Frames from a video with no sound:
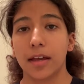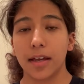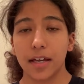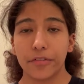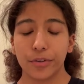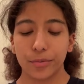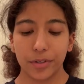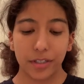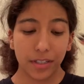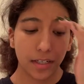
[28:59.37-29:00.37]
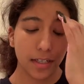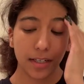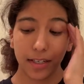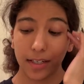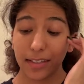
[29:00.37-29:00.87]
Hey everyone,
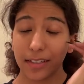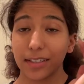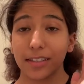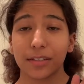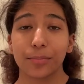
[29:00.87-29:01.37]
and it is